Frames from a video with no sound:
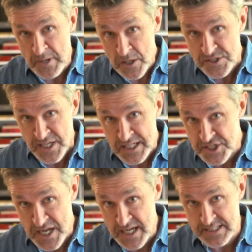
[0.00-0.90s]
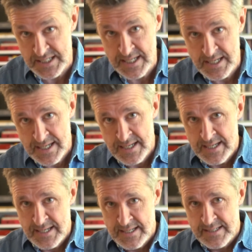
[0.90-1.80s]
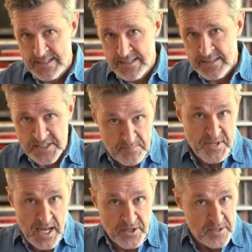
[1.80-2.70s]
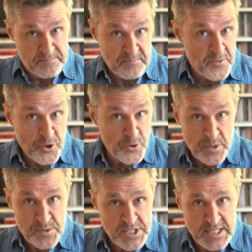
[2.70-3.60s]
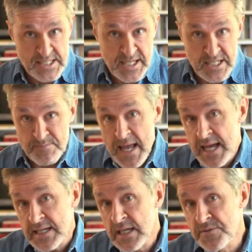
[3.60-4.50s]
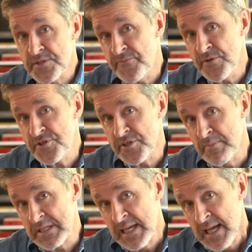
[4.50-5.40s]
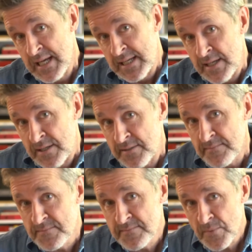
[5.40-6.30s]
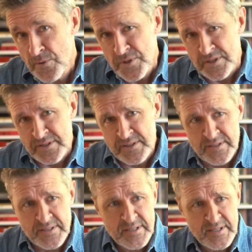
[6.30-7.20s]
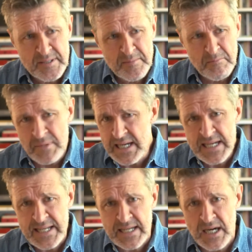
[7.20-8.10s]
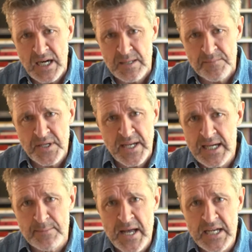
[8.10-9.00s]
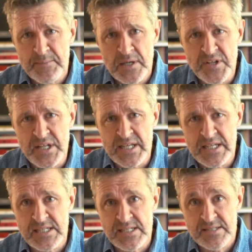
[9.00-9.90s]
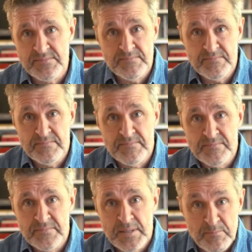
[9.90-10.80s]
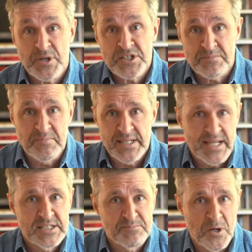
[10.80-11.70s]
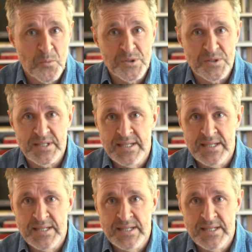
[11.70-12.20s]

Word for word: No second chance. Deep down, I knew he was yesterday's man and I was the future, but all the media hype that hung about him over the years impressed me against my will.